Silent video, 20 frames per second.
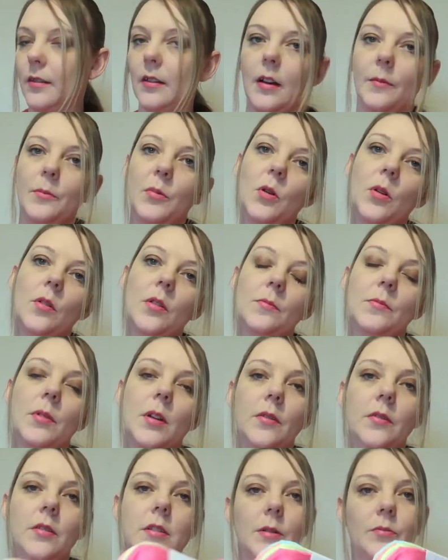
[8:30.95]
I bought them
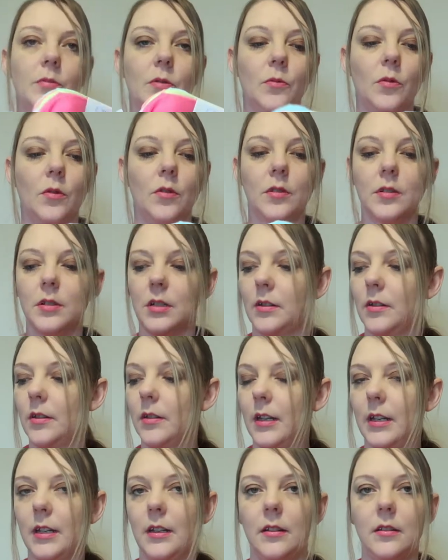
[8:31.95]
both separate ones so that
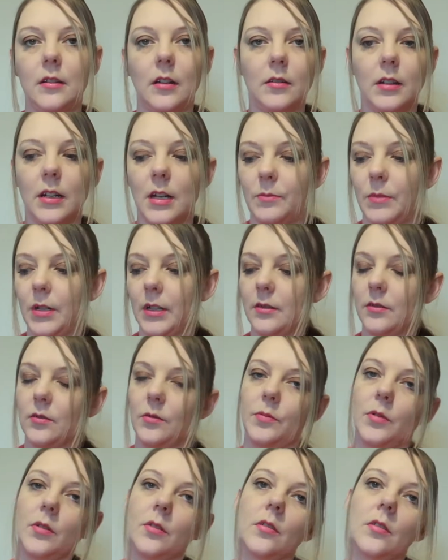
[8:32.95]
they don't get mixed
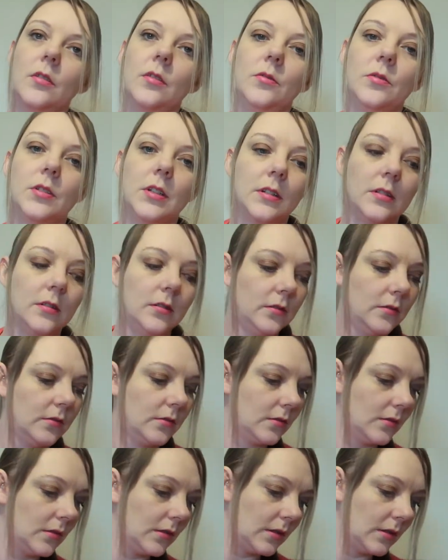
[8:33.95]
up on whose is whose.